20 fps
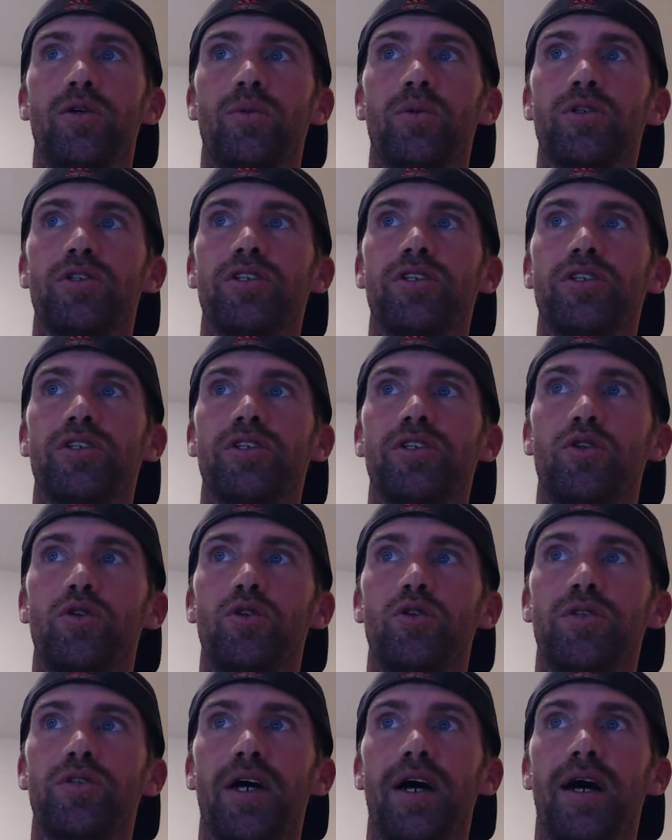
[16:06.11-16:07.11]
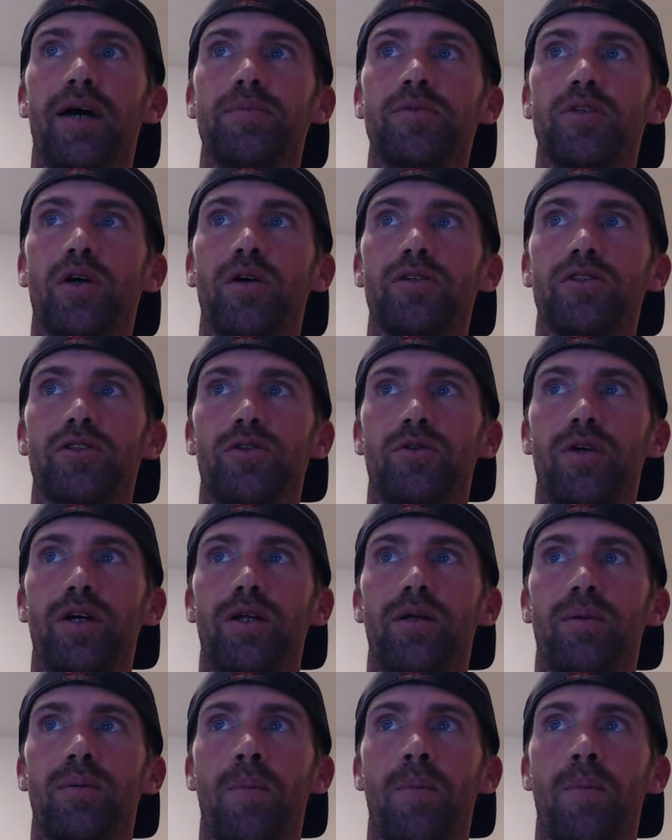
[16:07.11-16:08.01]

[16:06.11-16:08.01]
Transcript: will see two tabs on screen.